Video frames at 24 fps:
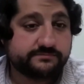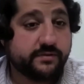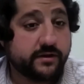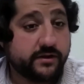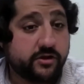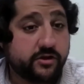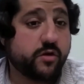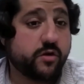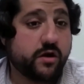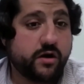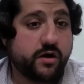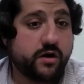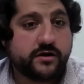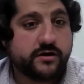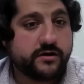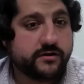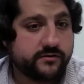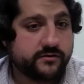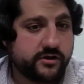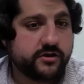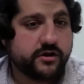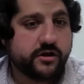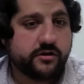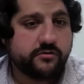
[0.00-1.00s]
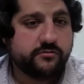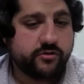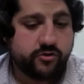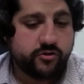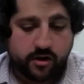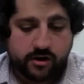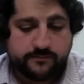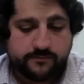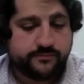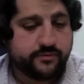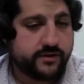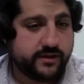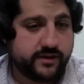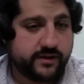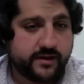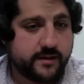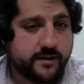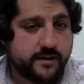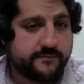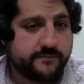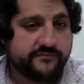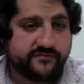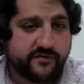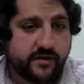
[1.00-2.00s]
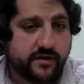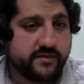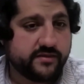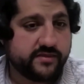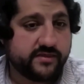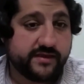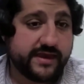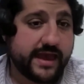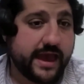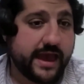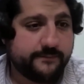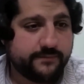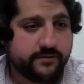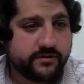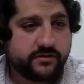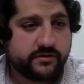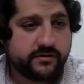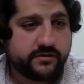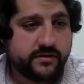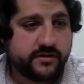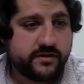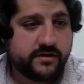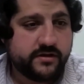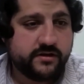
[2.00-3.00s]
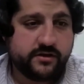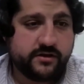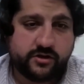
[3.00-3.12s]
But you are you know you are putting up front the capital.